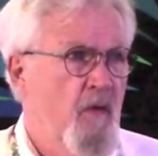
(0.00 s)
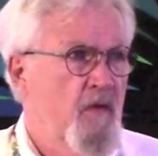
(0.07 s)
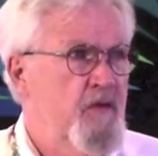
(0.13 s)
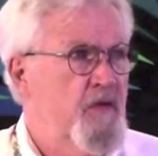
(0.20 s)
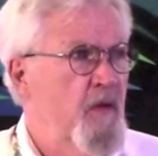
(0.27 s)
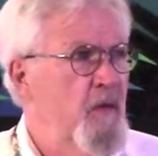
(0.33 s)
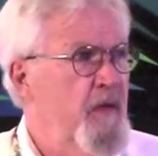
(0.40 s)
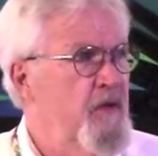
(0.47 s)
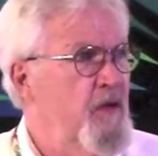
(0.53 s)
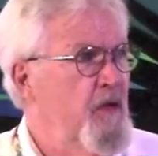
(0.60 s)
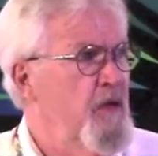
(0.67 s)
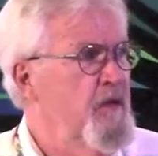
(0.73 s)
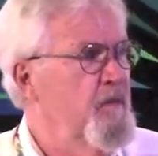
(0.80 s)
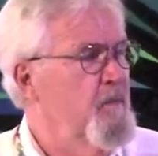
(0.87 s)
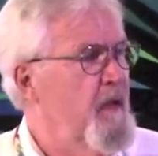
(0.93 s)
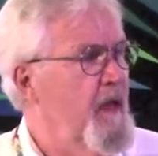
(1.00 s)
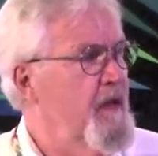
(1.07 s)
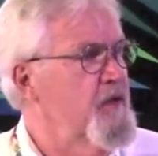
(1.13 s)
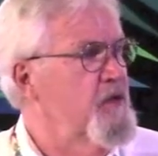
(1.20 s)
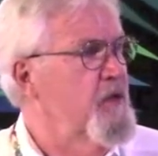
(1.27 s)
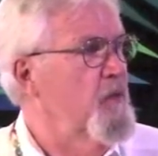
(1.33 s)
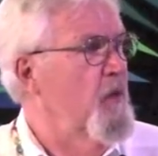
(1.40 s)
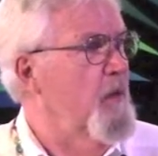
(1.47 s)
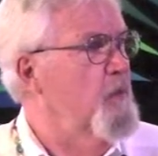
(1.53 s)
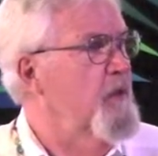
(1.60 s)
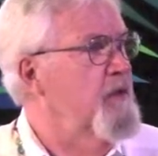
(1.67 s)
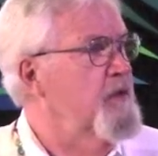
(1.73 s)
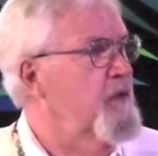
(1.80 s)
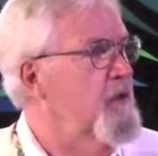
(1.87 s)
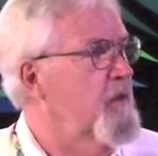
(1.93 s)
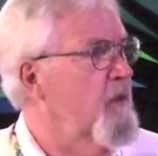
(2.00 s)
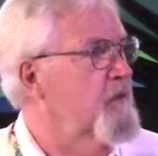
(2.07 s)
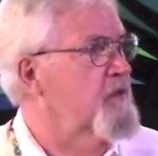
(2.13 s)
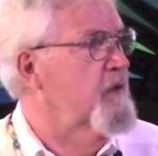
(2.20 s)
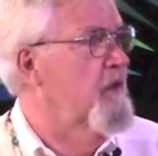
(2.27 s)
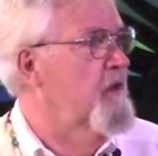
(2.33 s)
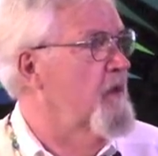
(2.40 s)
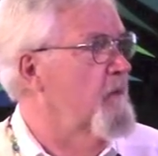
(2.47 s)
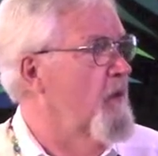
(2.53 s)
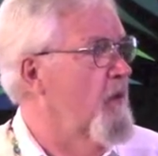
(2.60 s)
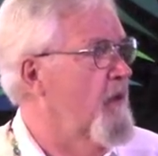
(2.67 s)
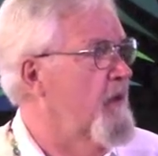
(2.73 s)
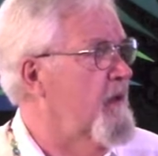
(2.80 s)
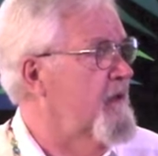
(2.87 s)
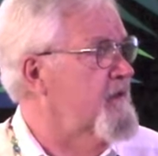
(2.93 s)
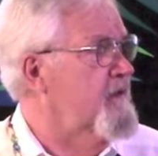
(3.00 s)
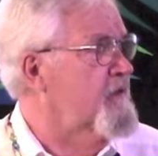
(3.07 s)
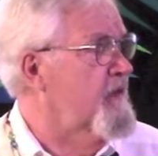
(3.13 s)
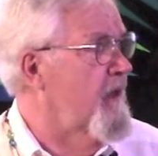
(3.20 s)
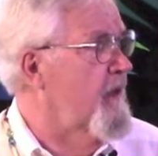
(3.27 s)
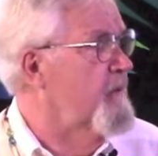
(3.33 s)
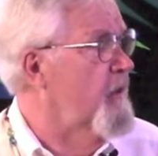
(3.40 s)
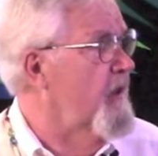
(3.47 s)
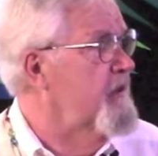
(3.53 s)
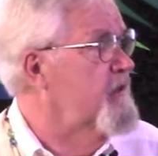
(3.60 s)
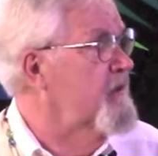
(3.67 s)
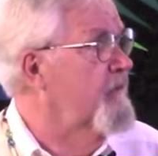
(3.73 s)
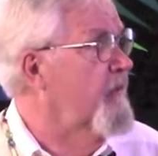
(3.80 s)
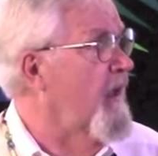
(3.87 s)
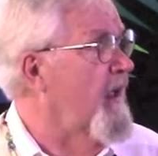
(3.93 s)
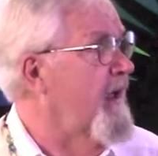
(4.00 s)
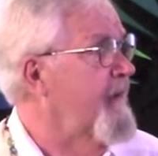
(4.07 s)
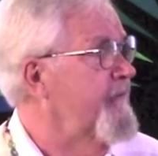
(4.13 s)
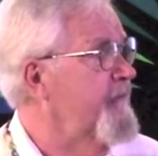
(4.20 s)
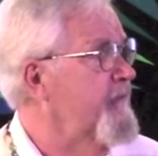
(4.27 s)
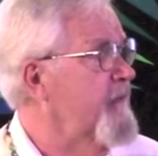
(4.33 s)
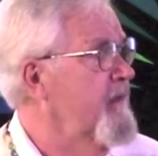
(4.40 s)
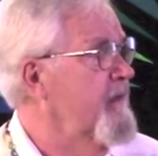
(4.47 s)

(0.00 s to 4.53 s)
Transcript: So, in good measure, what we do on Sunday morning is a celebration of life,